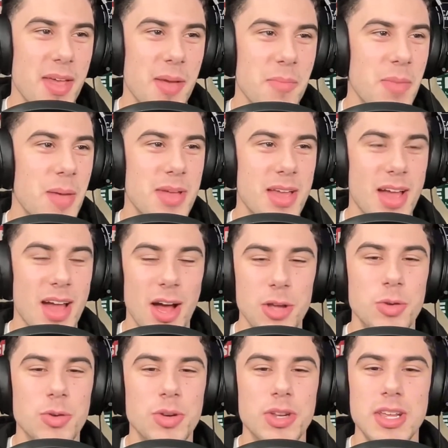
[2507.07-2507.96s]
maybe a
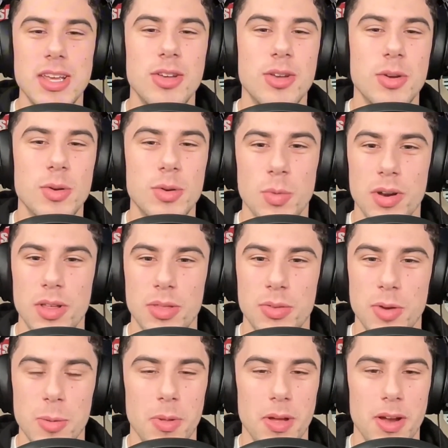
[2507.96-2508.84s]
unique
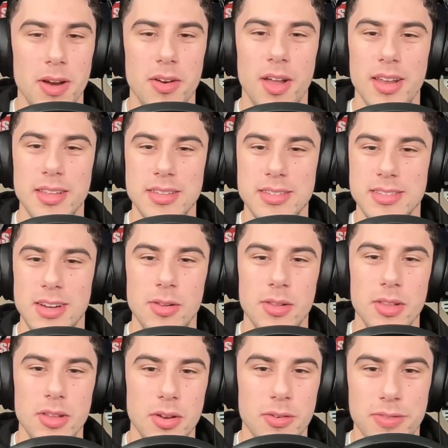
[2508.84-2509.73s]
U23 player, not
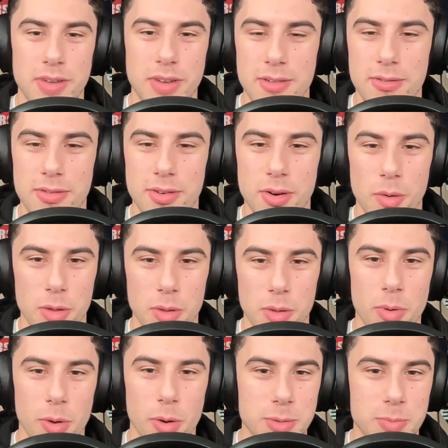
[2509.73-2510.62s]
necessarily your favorite or
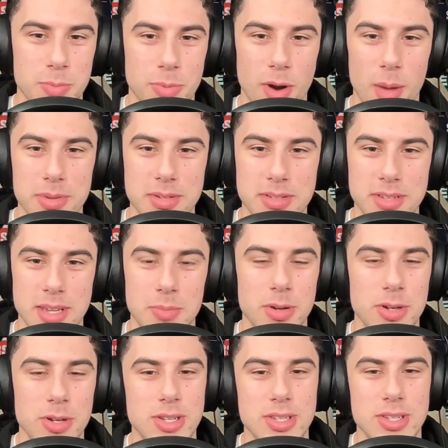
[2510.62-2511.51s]
the most promising,
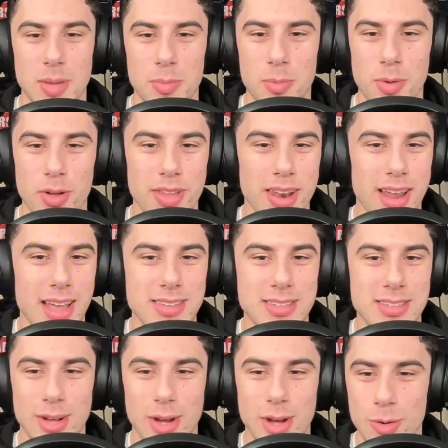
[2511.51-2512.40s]
but just someone that
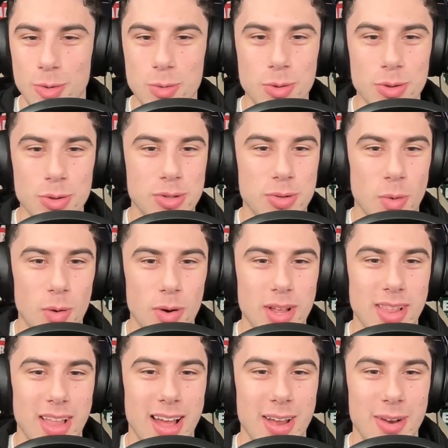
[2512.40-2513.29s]
has a cool
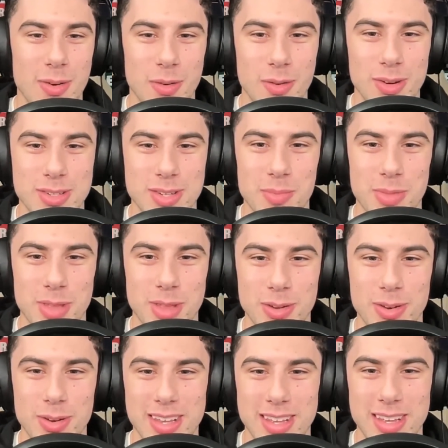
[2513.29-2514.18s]
storyline or something
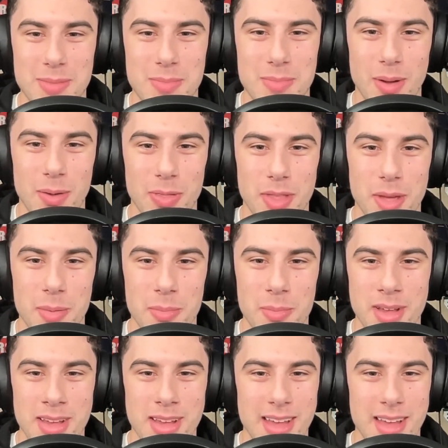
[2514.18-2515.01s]
unique about them.